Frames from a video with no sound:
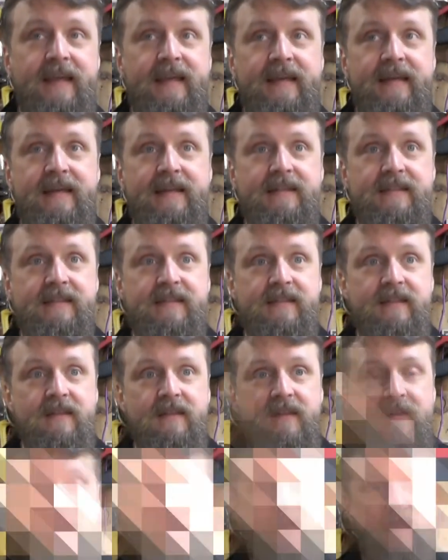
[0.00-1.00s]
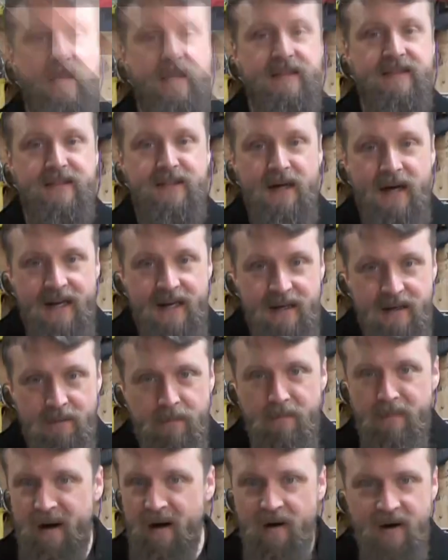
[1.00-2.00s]
is it's not an
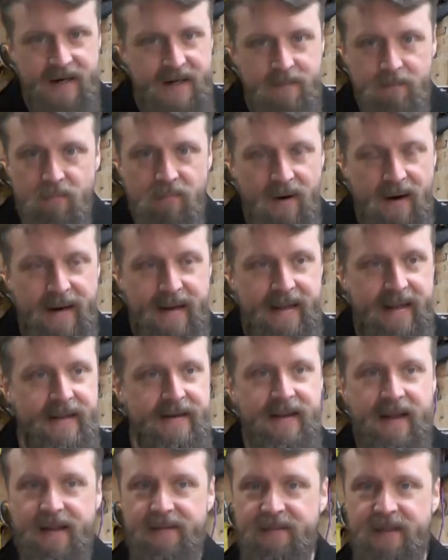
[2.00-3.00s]
American brand.